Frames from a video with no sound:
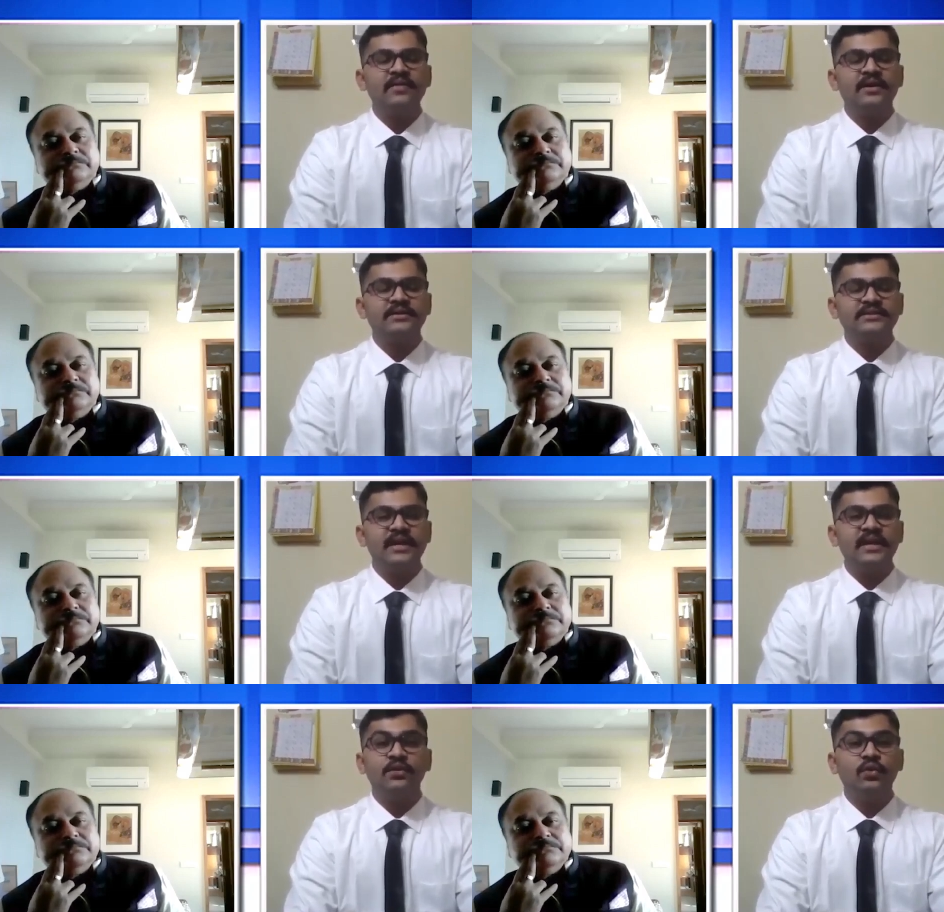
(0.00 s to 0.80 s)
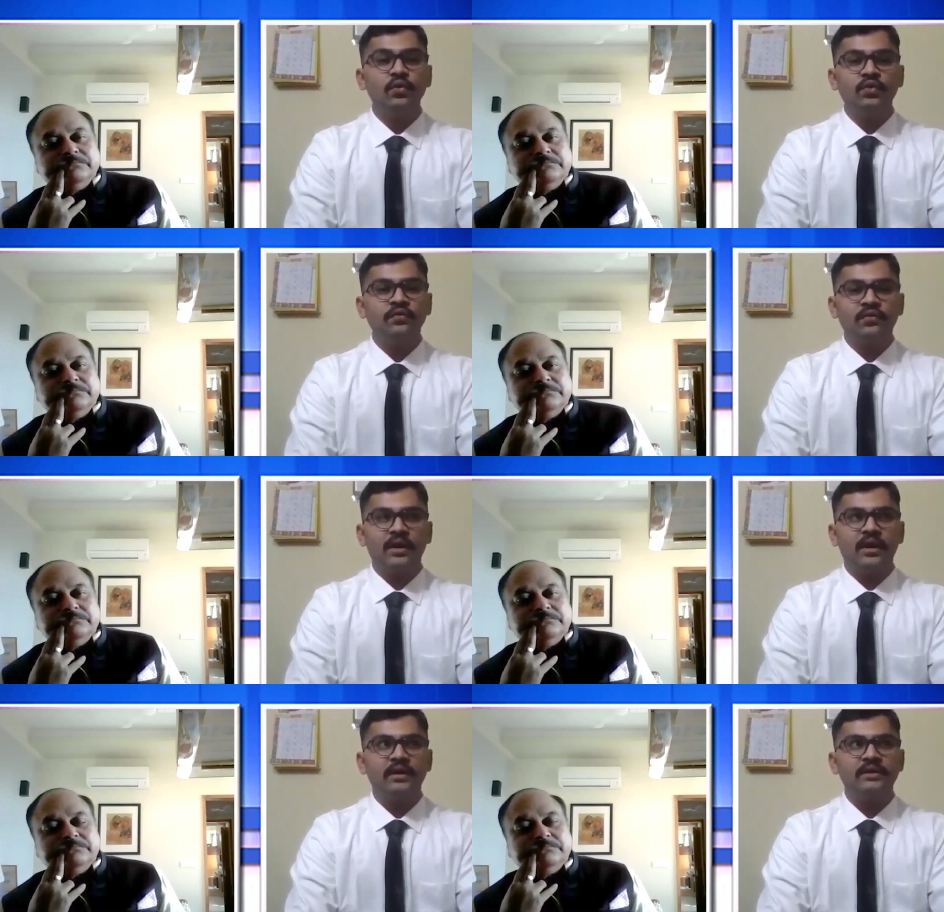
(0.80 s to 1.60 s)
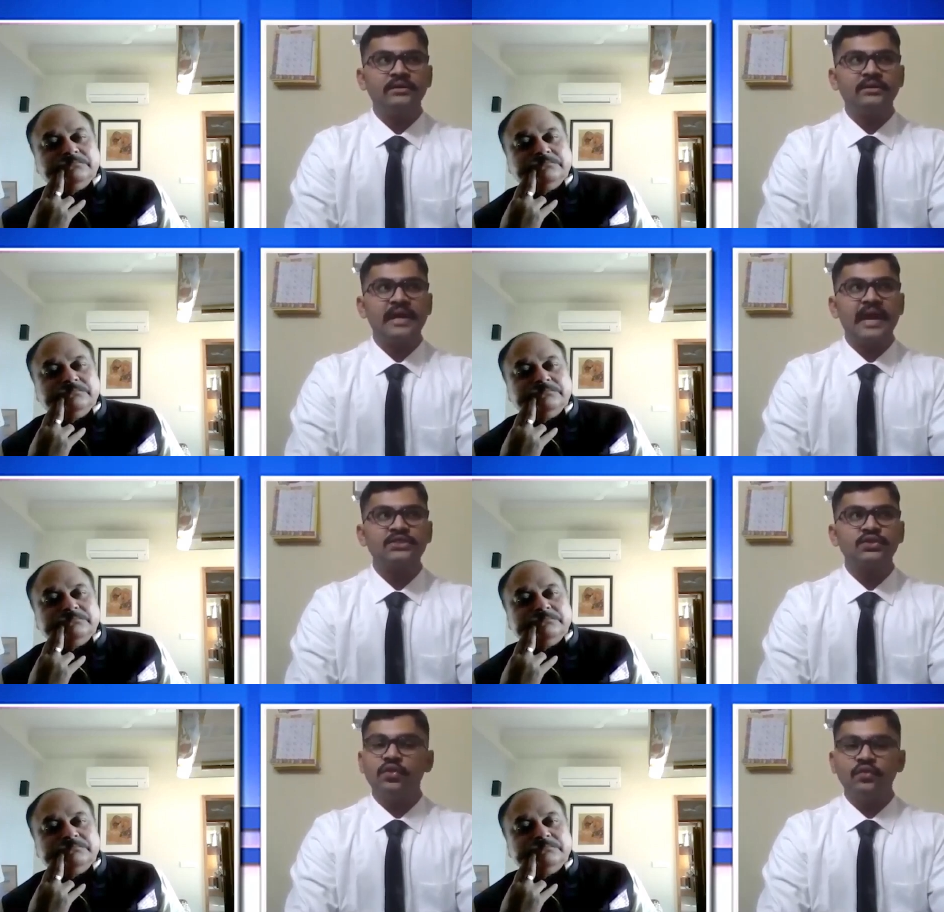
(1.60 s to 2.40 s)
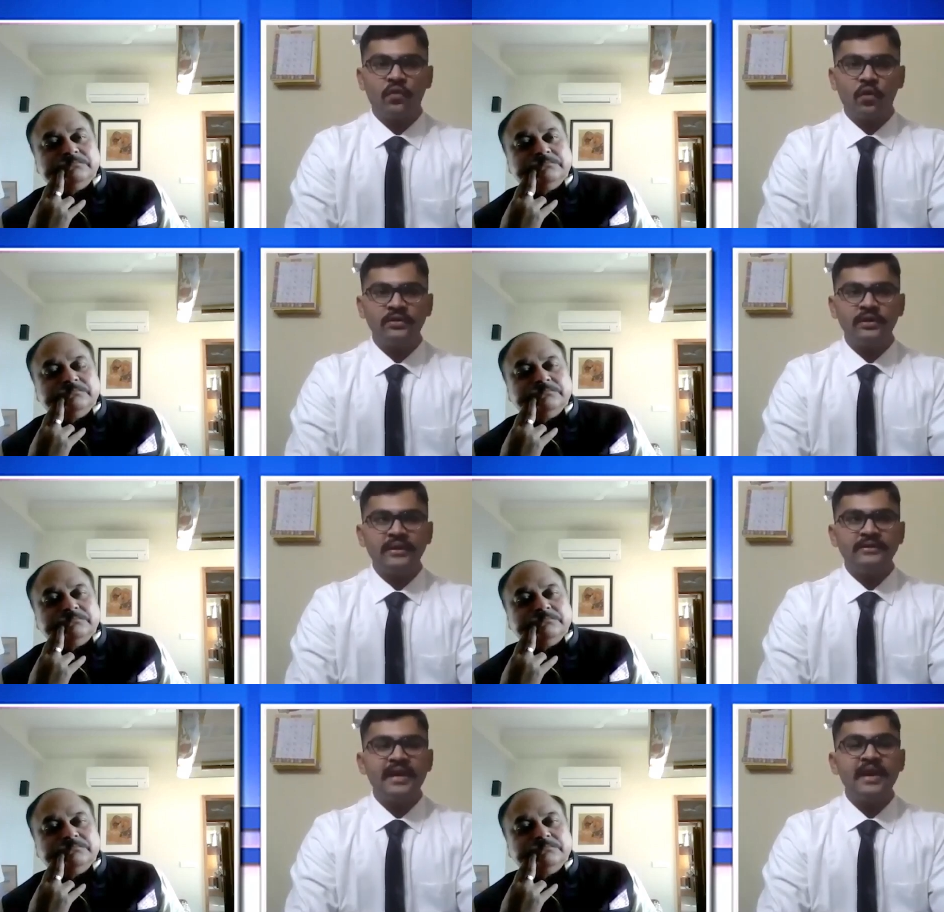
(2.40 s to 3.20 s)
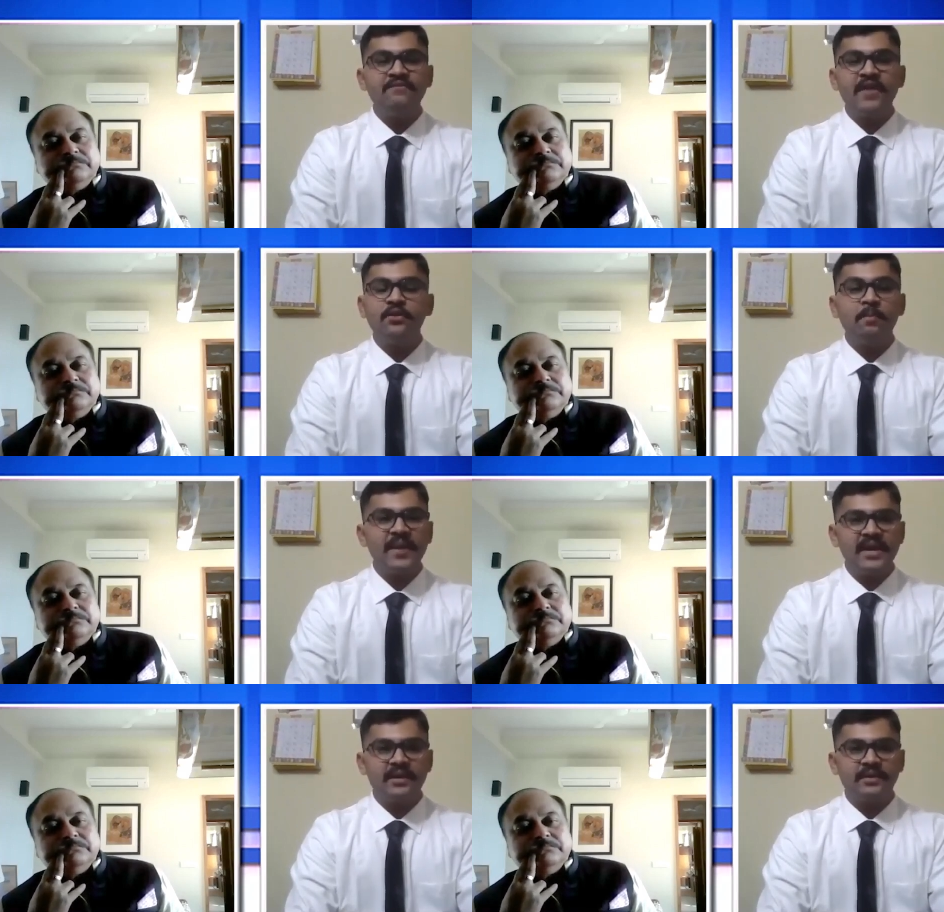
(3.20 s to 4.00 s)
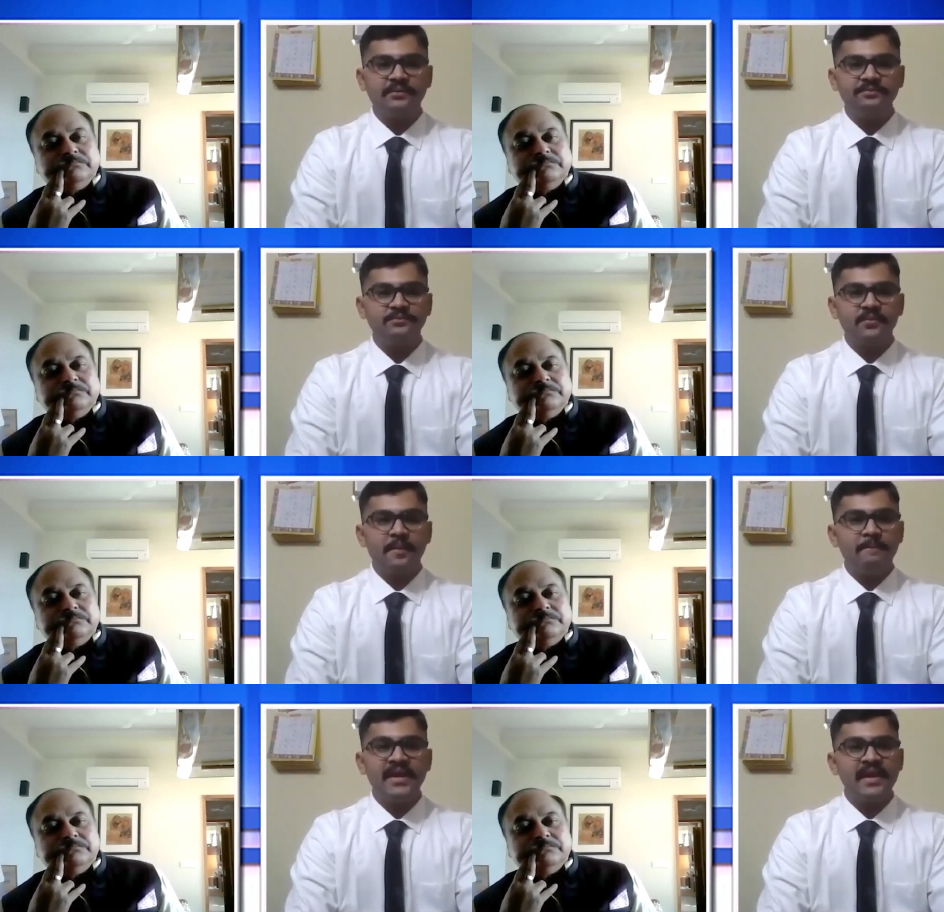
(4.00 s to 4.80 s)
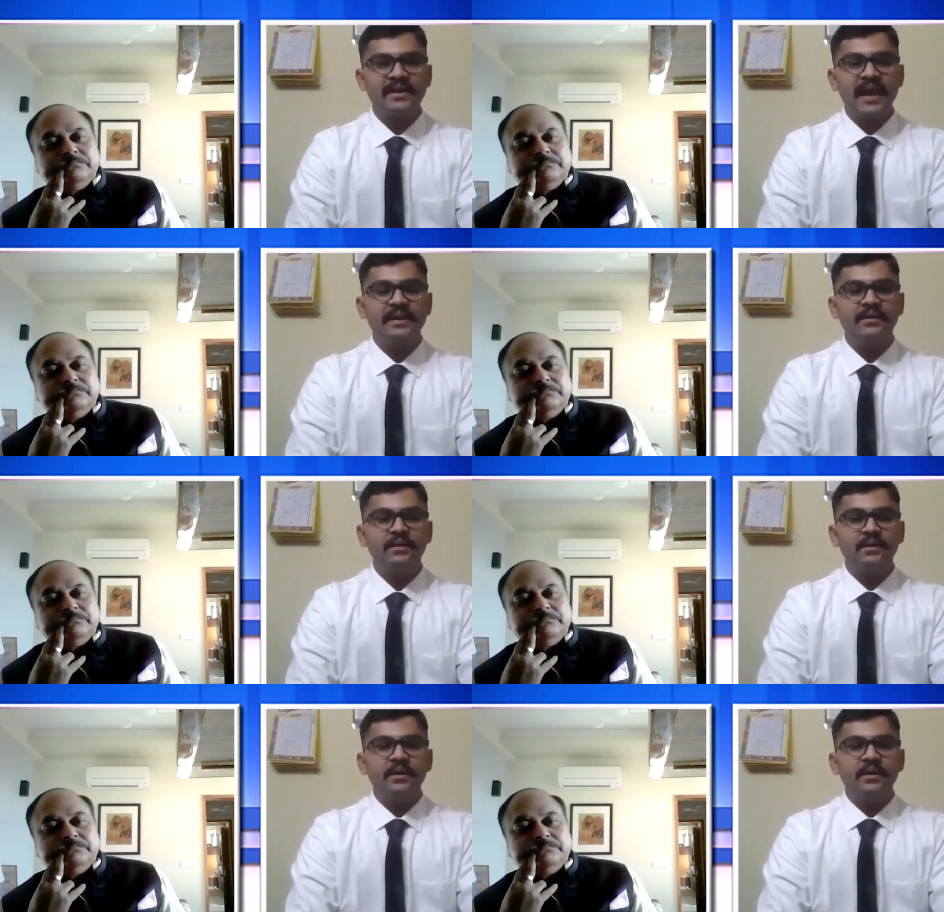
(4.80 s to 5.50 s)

Speaker 1: have studied class 2 to 4. Then I went to Meerut, Can.